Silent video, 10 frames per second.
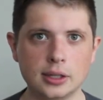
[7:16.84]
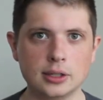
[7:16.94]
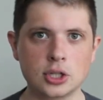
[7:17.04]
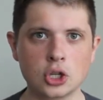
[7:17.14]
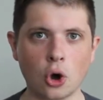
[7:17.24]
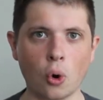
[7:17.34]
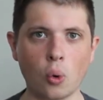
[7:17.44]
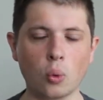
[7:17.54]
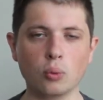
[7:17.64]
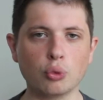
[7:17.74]

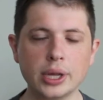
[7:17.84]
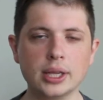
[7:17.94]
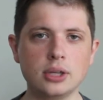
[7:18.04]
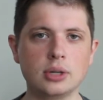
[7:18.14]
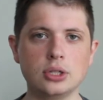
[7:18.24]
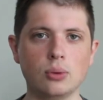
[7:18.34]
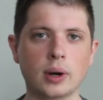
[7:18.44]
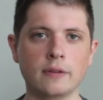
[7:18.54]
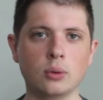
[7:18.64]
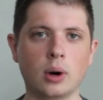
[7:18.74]
So really you can do
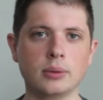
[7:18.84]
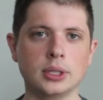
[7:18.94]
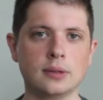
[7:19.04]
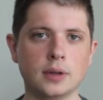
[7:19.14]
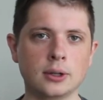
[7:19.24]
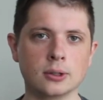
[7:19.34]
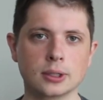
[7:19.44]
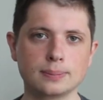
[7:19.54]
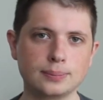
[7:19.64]
whatever you want with these figures.